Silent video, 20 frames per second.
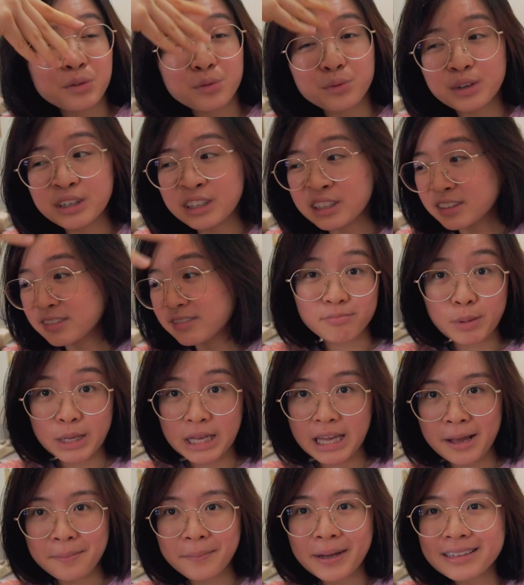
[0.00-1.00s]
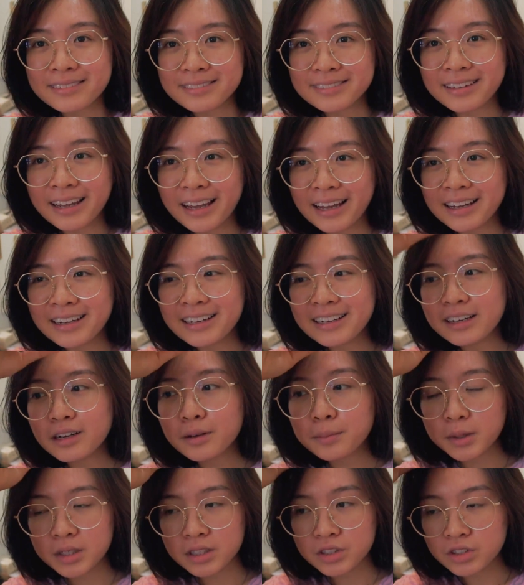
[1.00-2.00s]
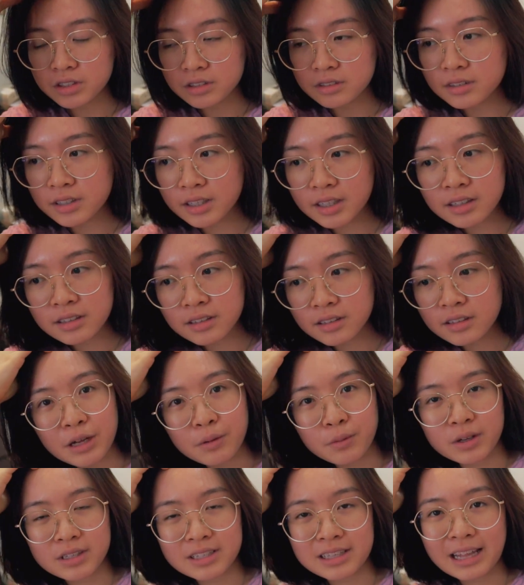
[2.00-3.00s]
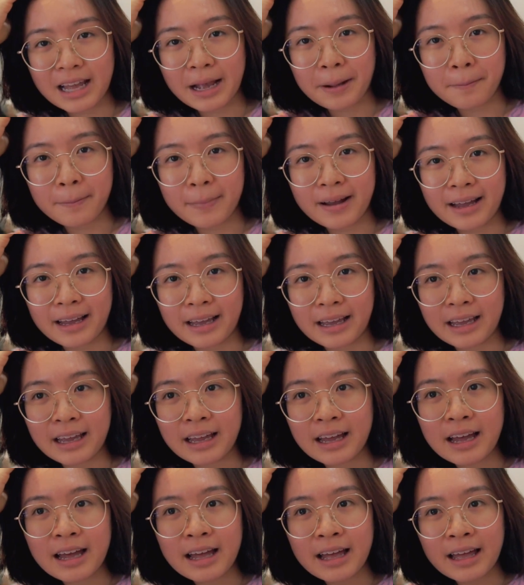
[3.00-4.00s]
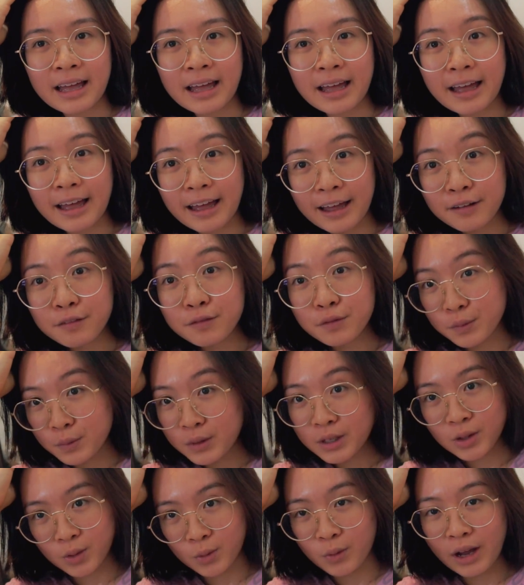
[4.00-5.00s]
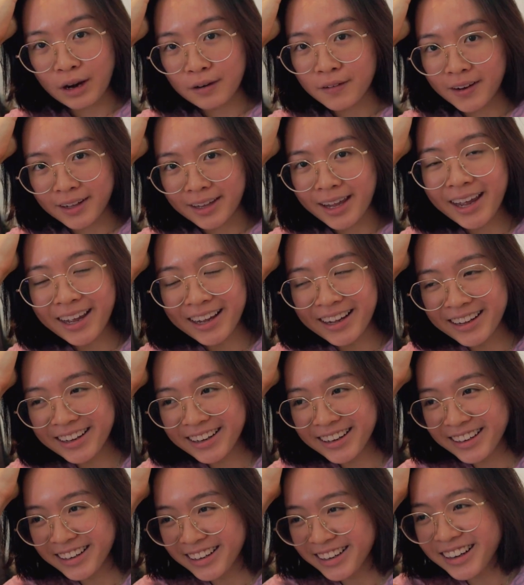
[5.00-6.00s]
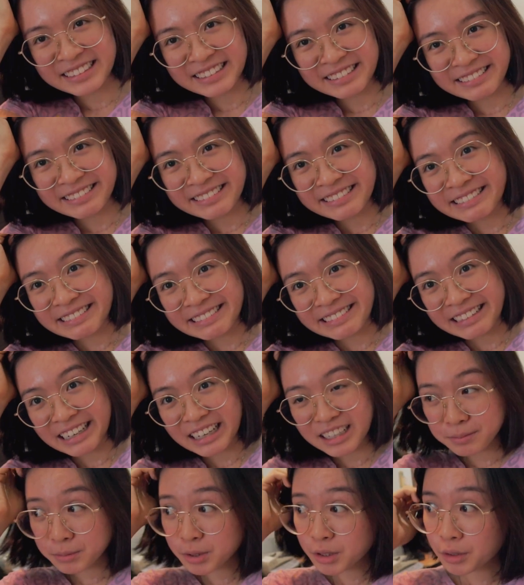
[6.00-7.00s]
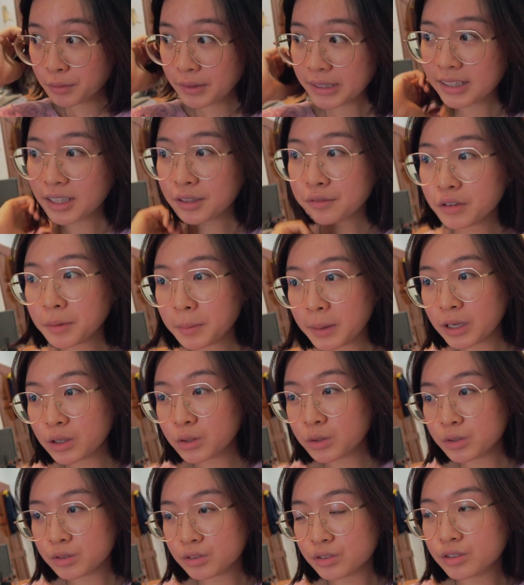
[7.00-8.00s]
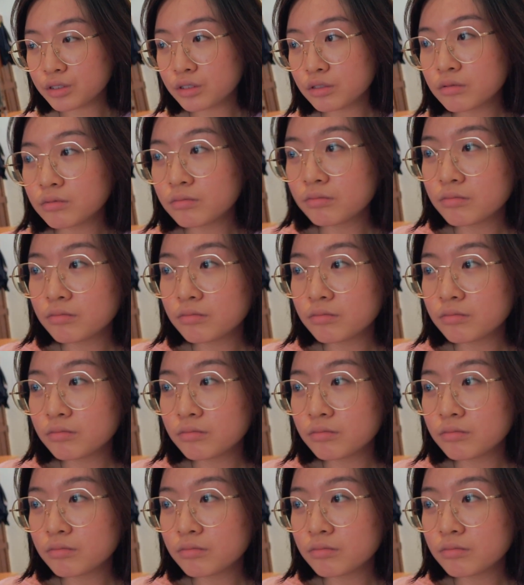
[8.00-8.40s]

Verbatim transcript: the word became a thing, but it just did. It was like my F word to everything. Yeah, I'm still waiting for my oats.